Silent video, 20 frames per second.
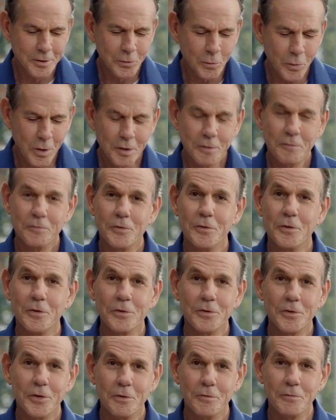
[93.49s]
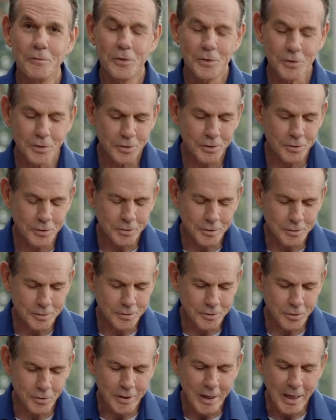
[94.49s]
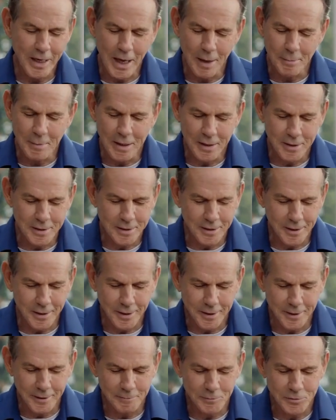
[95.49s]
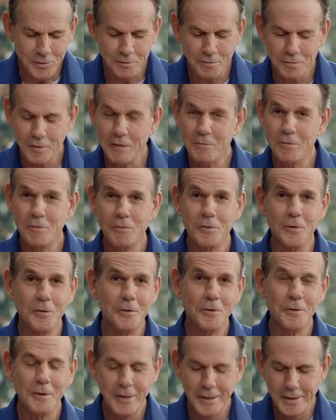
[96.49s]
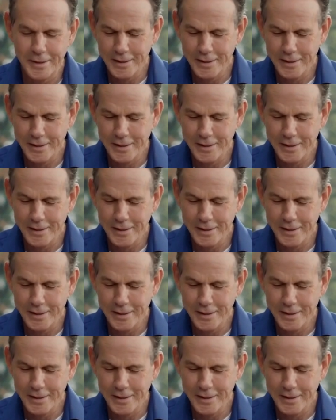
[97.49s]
wonderful, so versatile, so dynamic, so flavorful.